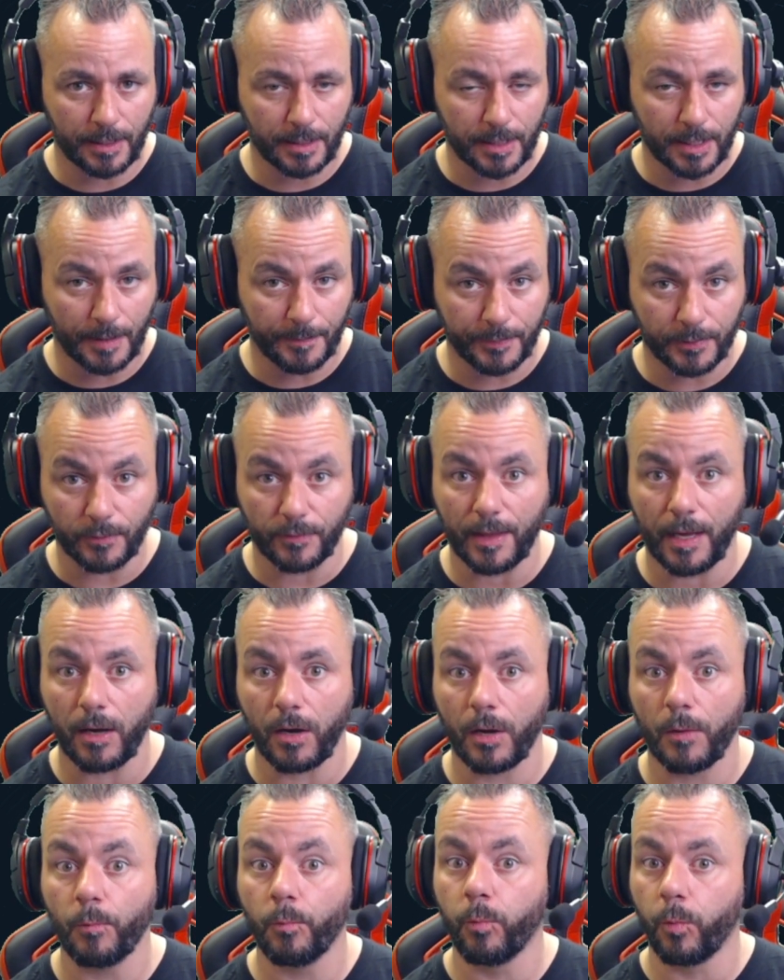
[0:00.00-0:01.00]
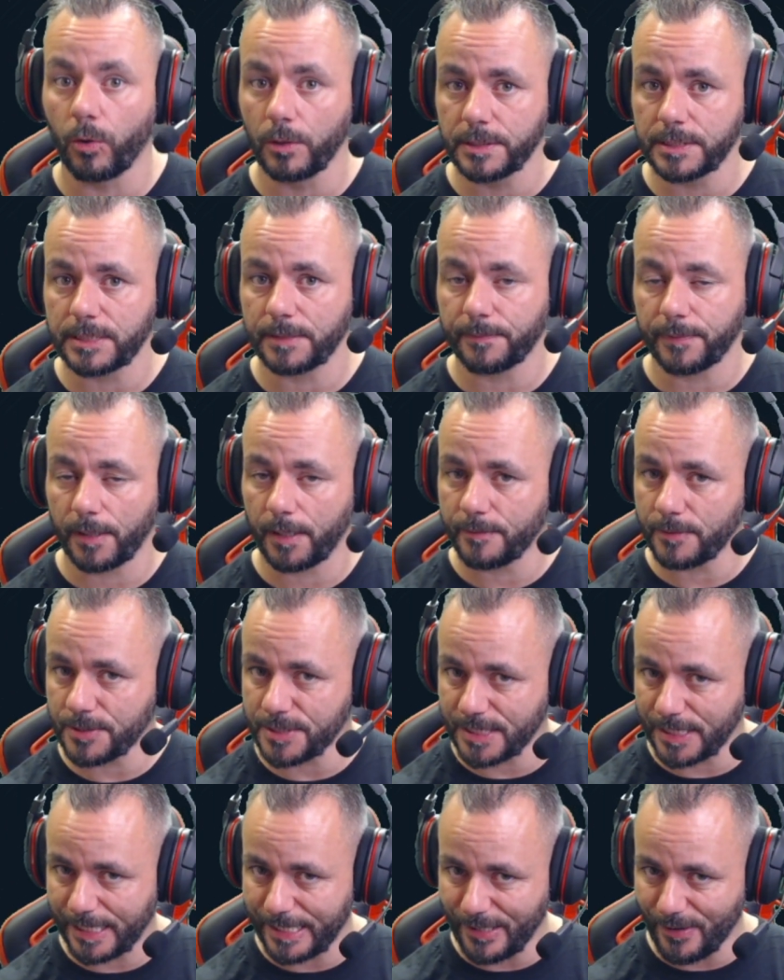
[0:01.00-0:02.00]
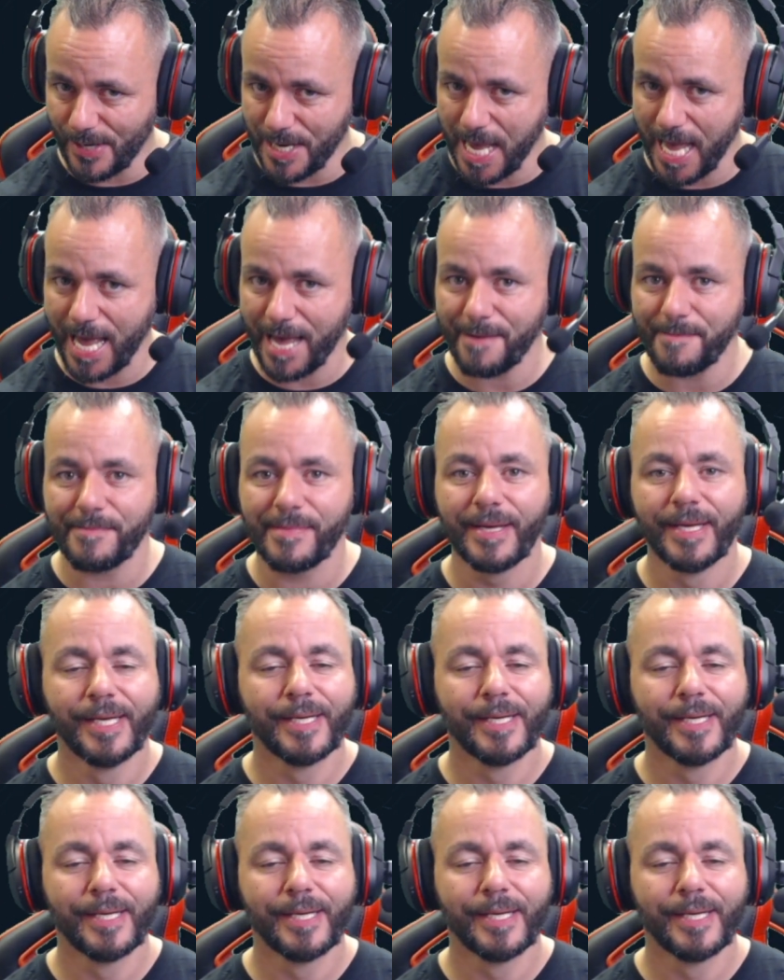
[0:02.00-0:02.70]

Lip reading: A couple that I want to play, I'm not saying I am,